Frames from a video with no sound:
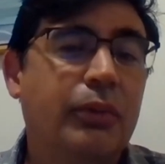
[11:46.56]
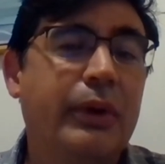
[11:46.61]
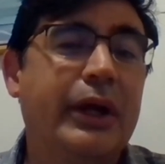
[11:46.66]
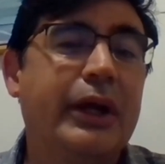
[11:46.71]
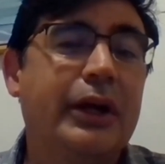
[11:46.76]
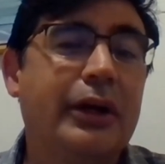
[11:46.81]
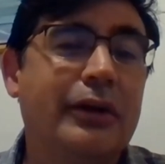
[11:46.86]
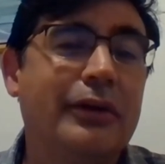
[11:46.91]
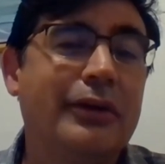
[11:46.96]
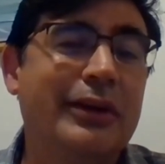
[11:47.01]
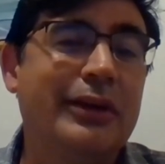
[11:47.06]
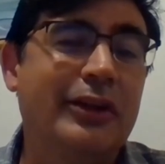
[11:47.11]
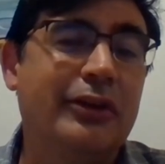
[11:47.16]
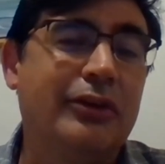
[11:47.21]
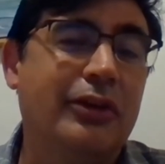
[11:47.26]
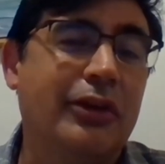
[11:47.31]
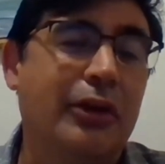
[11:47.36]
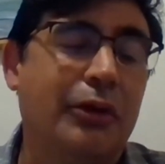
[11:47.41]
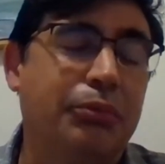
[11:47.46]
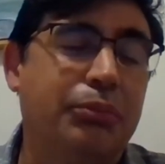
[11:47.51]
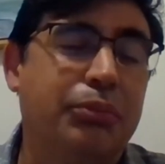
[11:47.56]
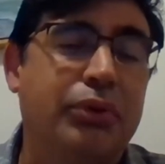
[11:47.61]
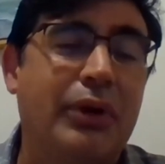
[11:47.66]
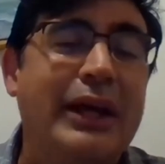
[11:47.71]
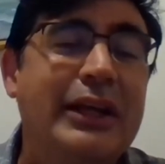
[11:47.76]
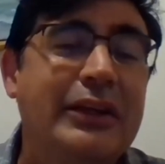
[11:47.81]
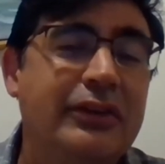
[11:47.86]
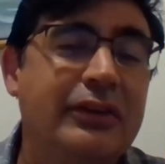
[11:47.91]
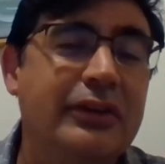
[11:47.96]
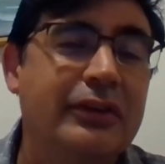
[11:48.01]
where the
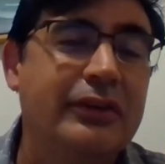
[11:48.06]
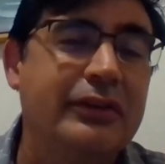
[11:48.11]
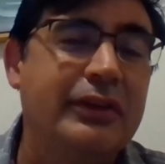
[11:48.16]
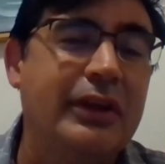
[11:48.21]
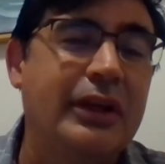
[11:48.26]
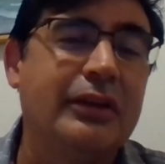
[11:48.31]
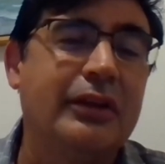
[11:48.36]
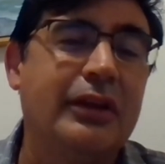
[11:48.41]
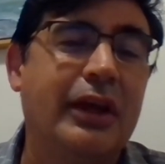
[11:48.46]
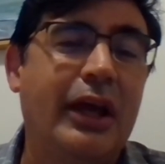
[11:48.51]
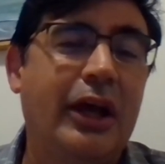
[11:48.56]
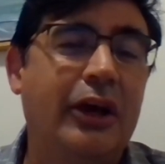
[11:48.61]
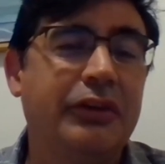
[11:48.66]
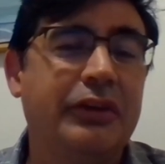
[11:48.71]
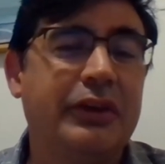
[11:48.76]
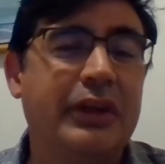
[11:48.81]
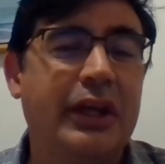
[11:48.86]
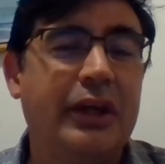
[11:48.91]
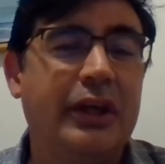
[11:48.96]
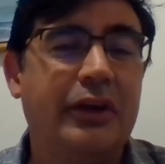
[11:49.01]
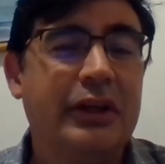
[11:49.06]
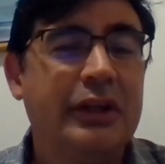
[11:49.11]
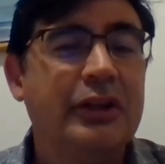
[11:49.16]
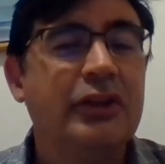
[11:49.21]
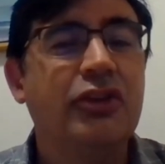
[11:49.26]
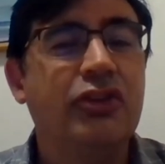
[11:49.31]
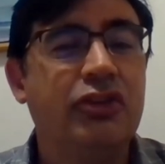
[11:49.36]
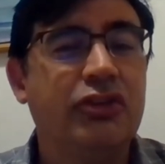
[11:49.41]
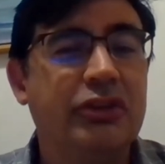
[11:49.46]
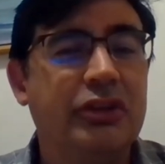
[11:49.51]
prices that the healthcare
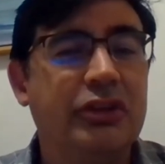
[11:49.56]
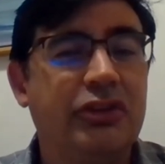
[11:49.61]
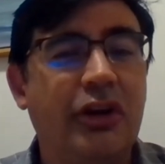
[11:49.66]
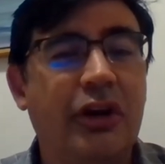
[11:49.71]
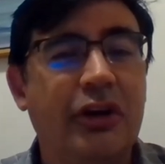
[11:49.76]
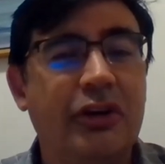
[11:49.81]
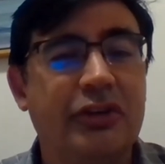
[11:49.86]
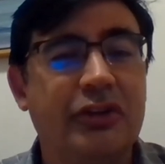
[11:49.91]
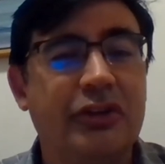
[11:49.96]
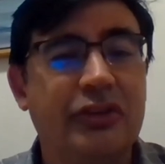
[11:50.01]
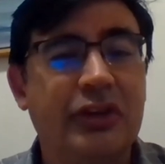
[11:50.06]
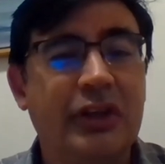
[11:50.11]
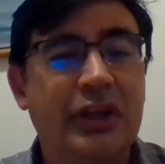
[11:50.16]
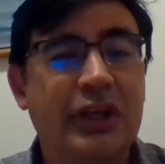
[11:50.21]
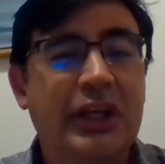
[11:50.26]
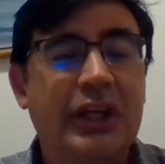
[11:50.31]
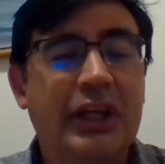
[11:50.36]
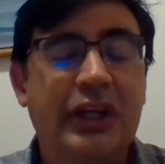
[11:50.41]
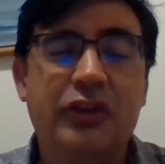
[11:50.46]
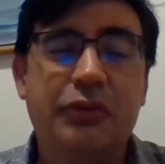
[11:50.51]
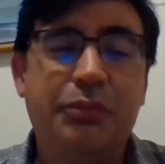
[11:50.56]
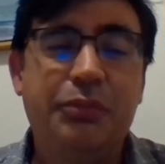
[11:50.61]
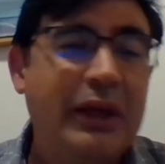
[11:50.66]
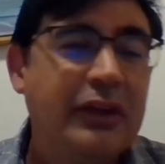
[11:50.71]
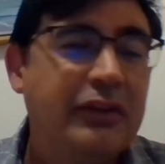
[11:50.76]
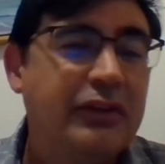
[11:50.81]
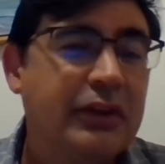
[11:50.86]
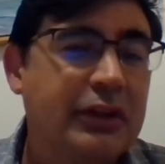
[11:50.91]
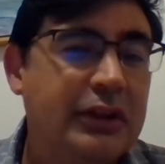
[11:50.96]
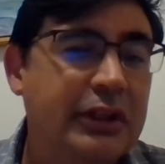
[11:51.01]
industry charges is
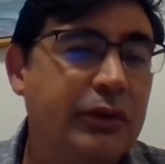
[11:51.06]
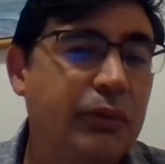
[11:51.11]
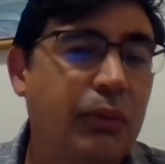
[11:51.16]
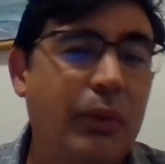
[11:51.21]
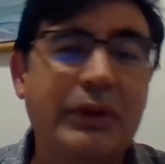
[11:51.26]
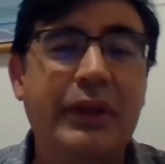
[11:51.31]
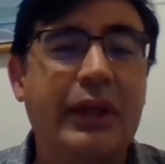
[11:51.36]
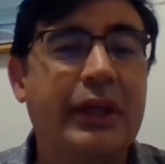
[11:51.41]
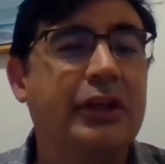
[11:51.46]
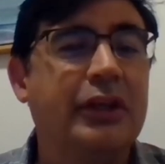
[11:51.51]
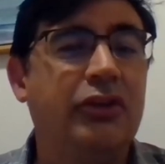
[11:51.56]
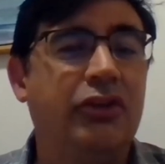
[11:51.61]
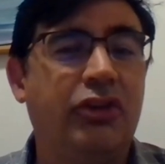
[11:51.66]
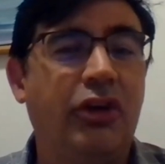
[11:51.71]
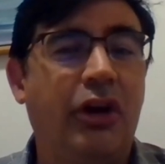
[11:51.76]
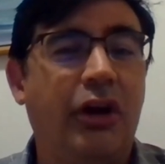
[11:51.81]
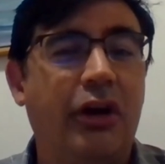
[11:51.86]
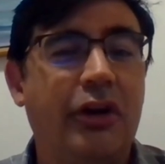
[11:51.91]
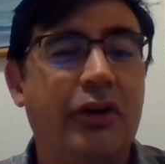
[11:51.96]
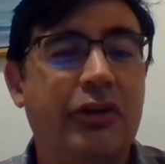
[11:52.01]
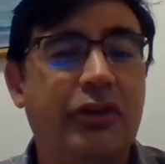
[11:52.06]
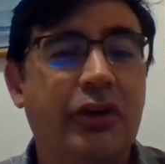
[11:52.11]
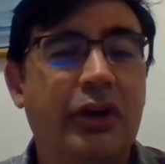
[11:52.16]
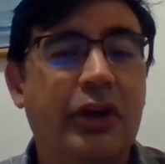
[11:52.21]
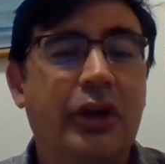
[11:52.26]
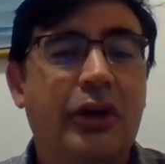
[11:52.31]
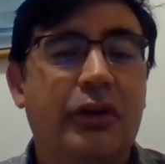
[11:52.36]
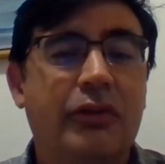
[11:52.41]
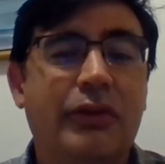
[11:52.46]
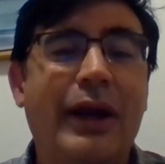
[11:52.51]
basically what they can charge,
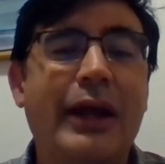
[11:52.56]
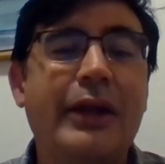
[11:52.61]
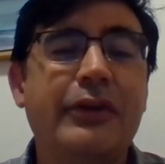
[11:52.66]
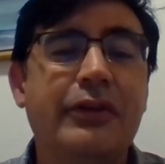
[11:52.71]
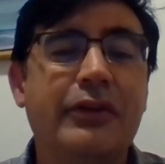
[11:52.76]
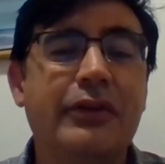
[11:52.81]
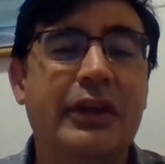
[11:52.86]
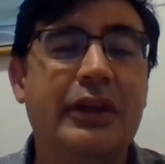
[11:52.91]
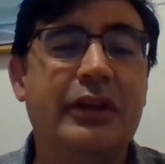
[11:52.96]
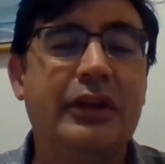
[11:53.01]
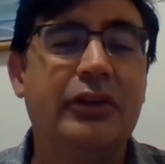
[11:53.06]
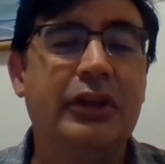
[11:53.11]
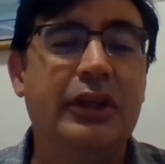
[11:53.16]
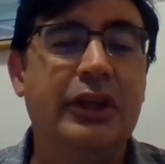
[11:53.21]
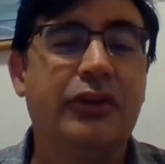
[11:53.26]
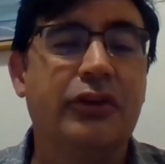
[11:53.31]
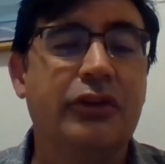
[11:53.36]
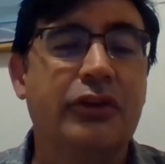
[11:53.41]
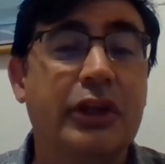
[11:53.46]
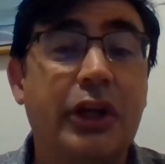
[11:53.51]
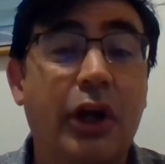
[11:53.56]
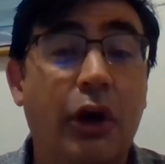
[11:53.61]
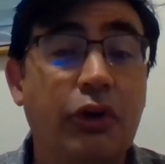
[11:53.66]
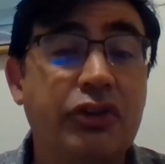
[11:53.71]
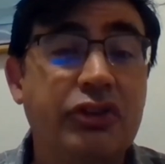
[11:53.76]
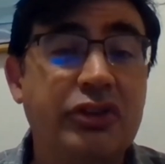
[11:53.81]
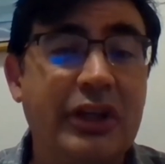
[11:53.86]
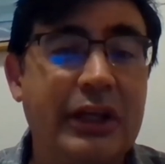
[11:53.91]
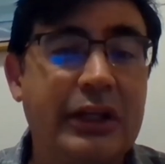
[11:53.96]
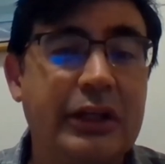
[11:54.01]
rather than either
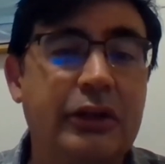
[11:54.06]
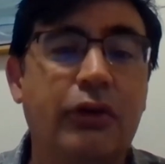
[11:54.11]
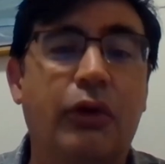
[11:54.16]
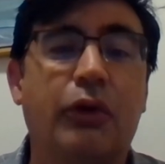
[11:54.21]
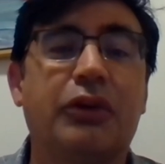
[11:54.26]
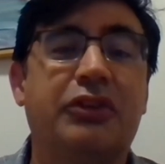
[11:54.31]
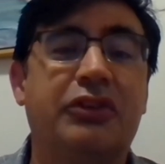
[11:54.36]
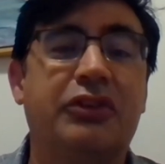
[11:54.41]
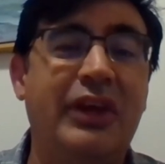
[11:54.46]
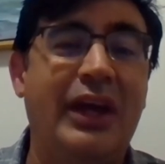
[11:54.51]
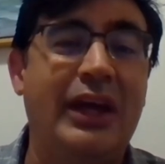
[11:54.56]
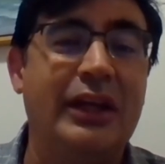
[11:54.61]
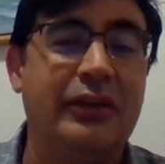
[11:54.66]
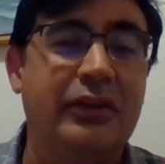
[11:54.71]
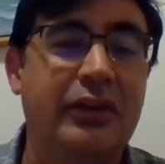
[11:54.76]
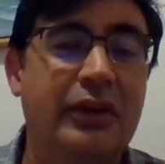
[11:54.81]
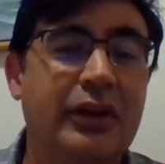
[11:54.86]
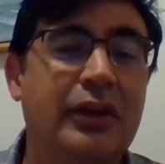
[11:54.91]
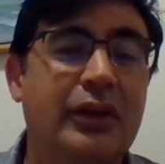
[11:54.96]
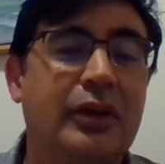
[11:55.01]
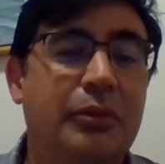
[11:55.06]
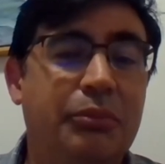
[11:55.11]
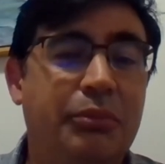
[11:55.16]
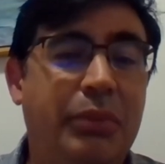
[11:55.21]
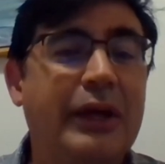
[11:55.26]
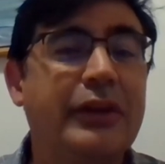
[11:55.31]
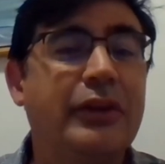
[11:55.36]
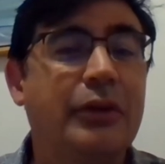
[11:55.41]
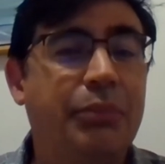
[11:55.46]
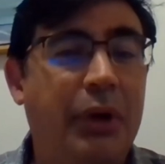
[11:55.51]
negotiated or set
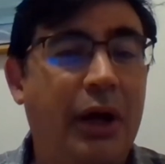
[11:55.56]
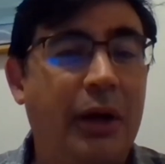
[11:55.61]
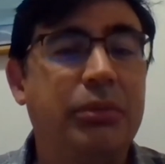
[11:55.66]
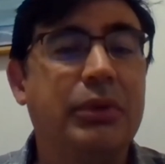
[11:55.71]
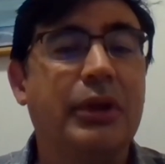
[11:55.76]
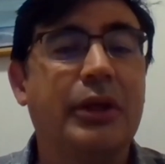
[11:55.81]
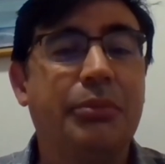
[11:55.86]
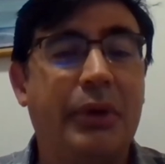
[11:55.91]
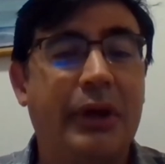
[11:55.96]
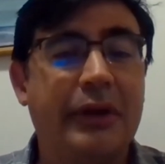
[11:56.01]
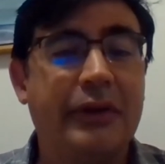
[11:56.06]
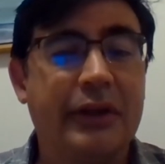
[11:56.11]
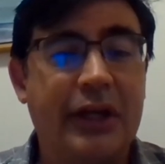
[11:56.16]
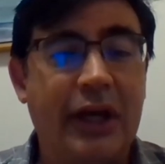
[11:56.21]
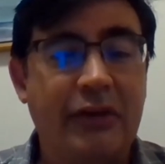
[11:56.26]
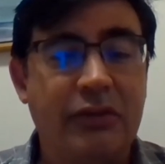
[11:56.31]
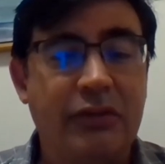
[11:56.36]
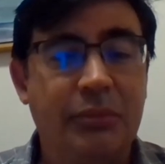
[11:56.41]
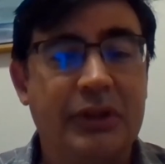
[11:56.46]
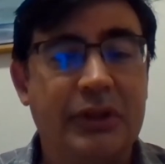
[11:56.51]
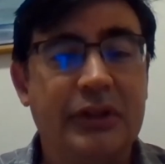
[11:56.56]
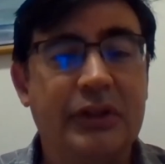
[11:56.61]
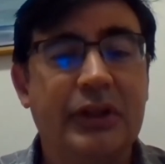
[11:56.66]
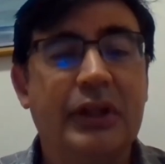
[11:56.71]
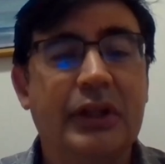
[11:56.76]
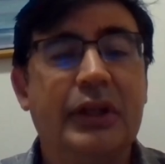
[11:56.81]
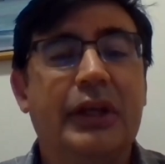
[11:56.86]
by the public, by the government.